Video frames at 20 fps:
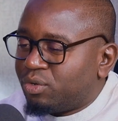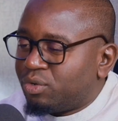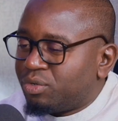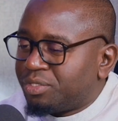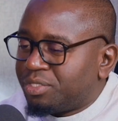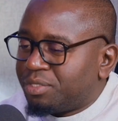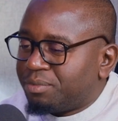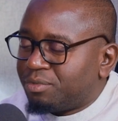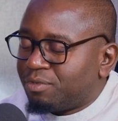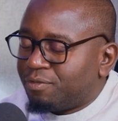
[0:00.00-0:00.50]

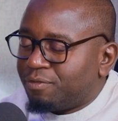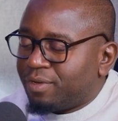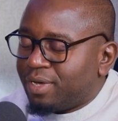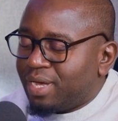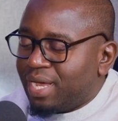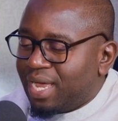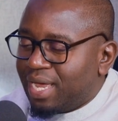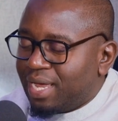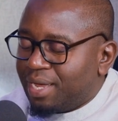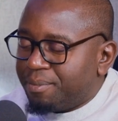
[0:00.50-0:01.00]
concept of a
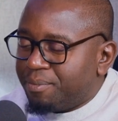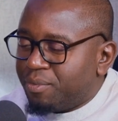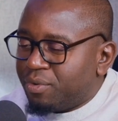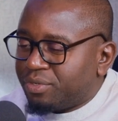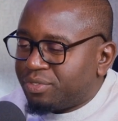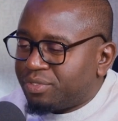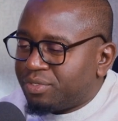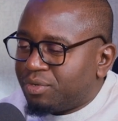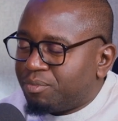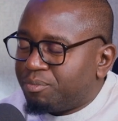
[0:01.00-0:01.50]
hub
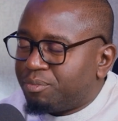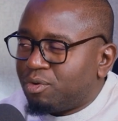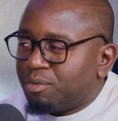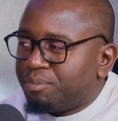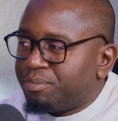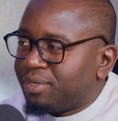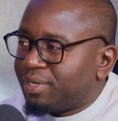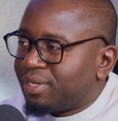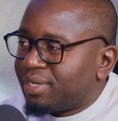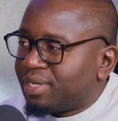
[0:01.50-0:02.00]
was not
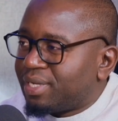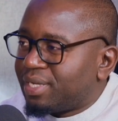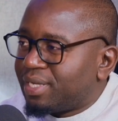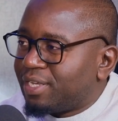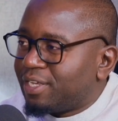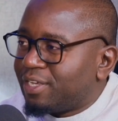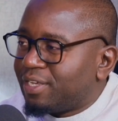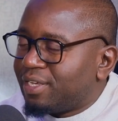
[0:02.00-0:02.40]
popular.